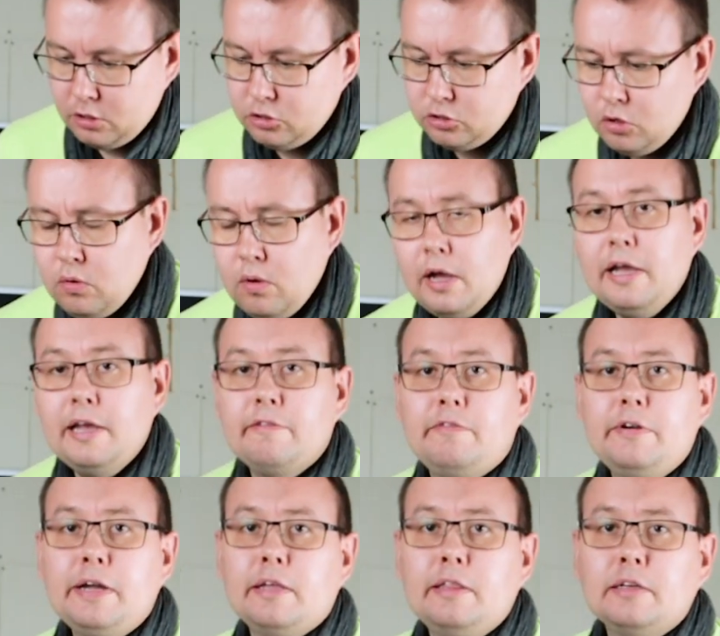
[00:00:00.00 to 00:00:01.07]
So I have
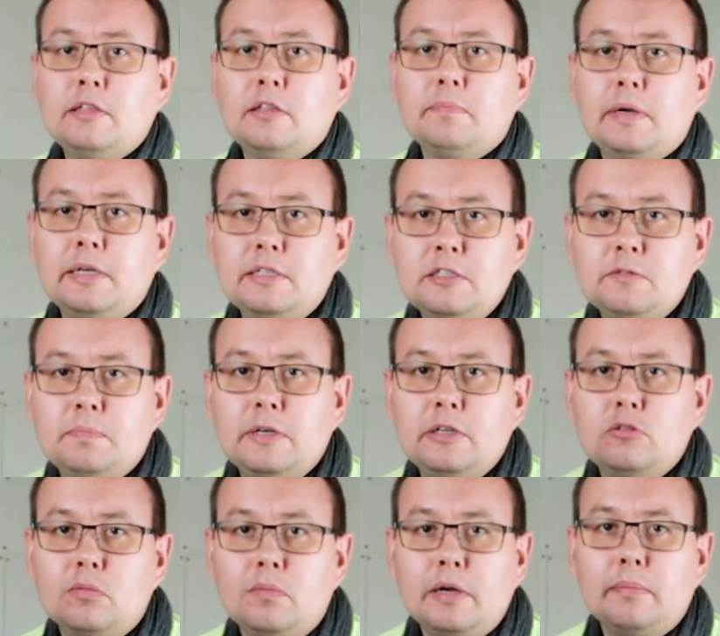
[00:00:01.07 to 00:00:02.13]
reconnected my
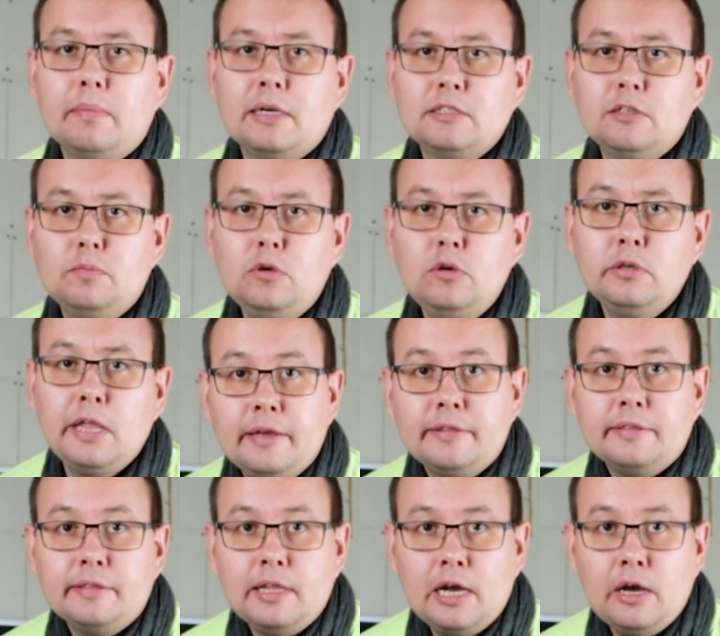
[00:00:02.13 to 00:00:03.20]
display to my motherboard,
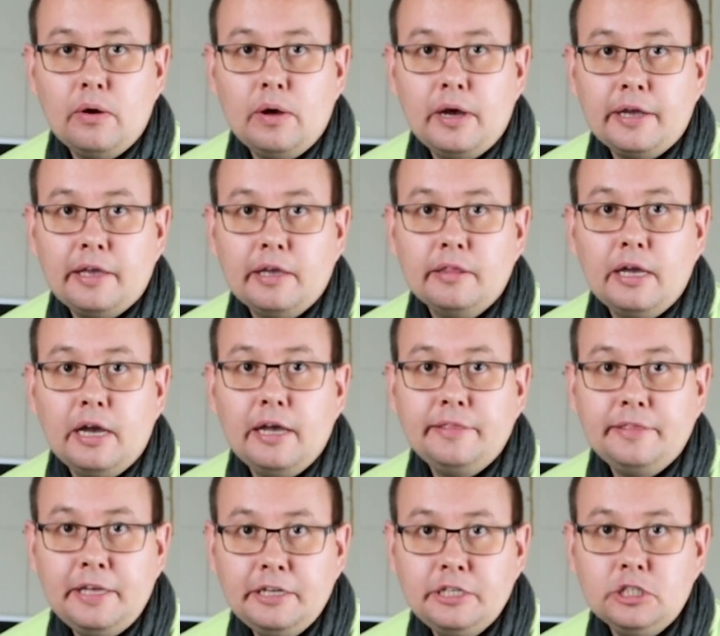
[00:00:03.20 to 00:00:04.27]
and now I can
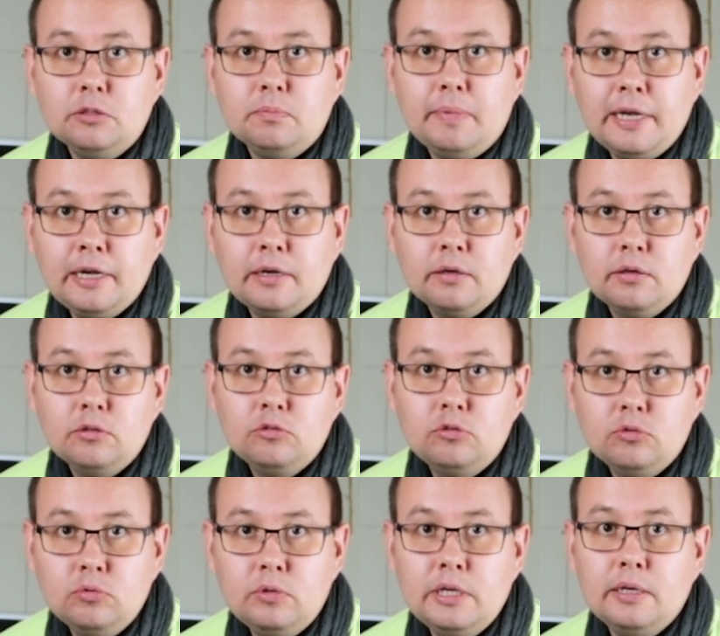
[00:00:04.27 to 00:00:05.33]
attach it back
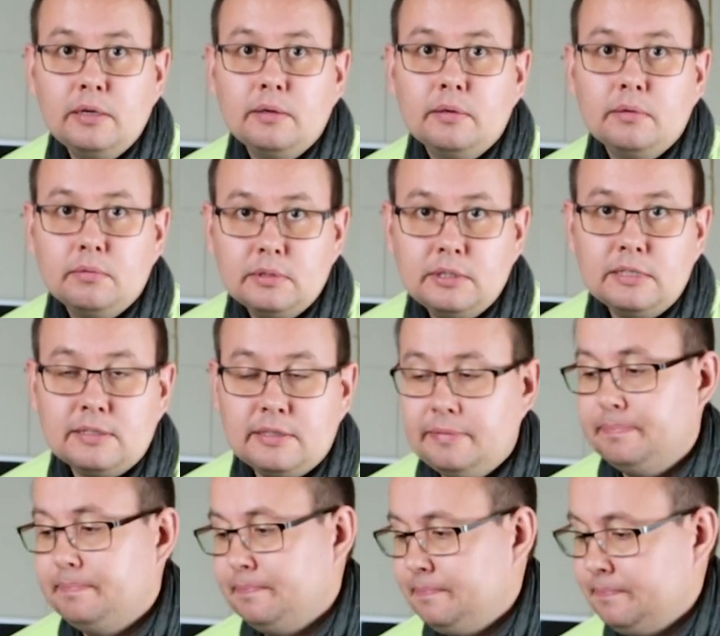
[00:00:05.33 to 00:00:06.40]
to the system.